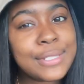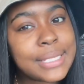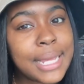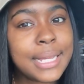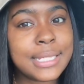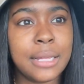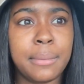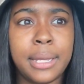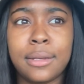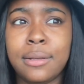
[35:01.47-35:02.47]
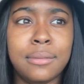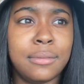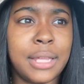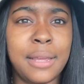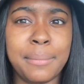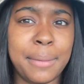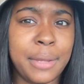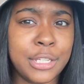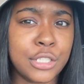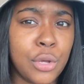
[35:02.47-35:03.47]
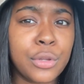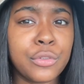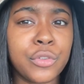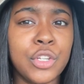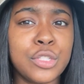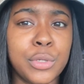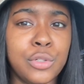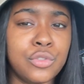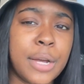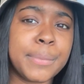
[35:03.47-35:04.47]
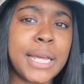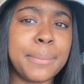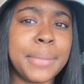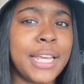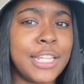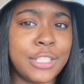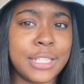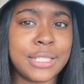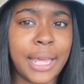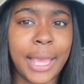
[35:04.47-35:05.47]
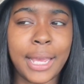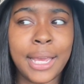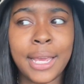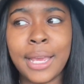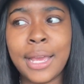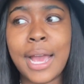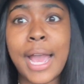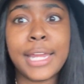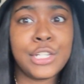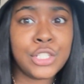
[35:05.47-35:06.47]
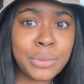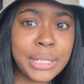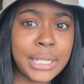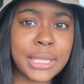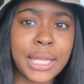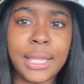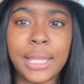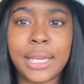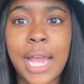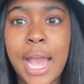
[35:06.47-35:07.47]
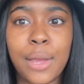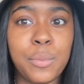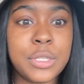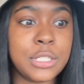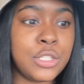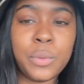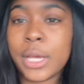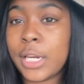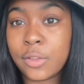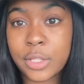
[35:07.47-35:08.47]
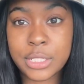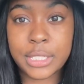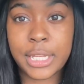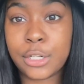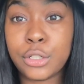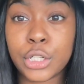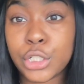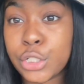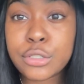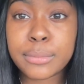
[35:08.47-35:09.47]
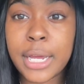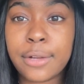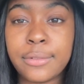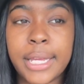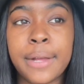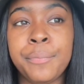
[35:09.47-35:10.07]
things. They may be so confused when you drop them, because it's like, I didn't do anything, like I wasn't doing any of the things that they can accuse me of. Like,